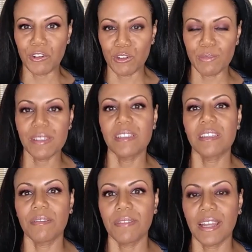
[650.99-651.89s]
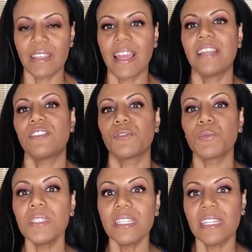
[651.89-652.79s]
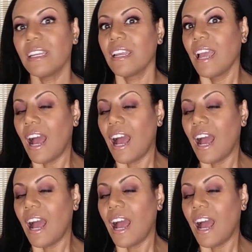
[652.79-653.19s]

herbs and stuff like that to really,